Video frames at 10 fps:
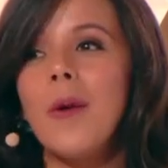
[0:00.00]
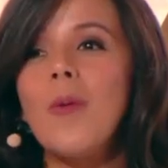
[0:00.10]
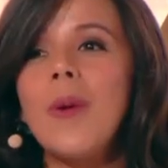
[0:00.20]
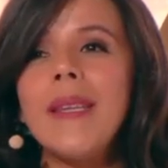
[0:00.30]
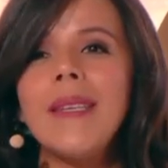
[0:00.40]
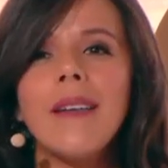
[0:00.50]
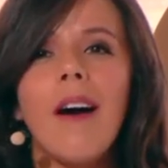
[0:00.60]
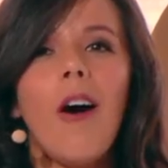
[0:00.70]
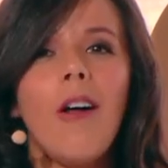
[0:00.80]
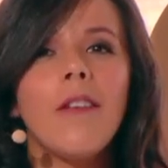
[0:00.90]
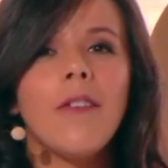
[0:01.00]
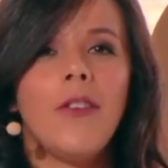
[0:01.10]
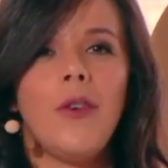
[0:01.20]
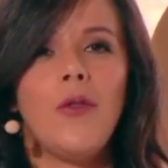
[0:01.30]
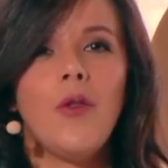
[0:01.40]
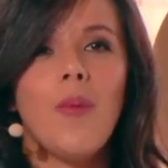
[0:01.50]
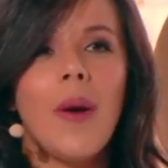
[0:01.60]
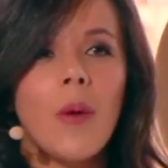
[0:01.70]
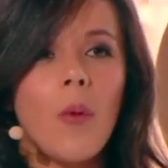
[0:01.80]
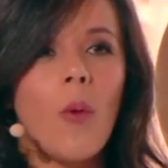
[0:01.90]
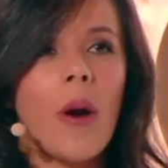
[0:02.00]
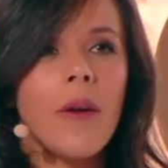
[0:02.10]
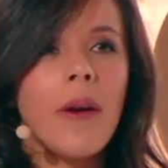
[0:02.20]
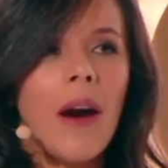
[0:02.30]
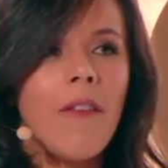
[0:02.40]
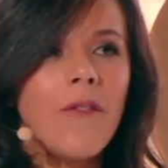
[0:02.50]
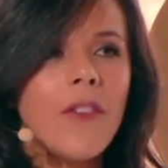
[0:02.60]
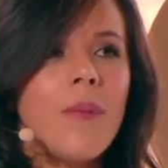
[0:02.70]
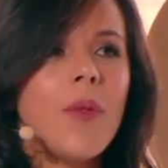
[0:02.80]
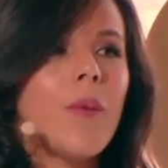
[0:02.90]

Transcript: We need all of you, no matter where you come from,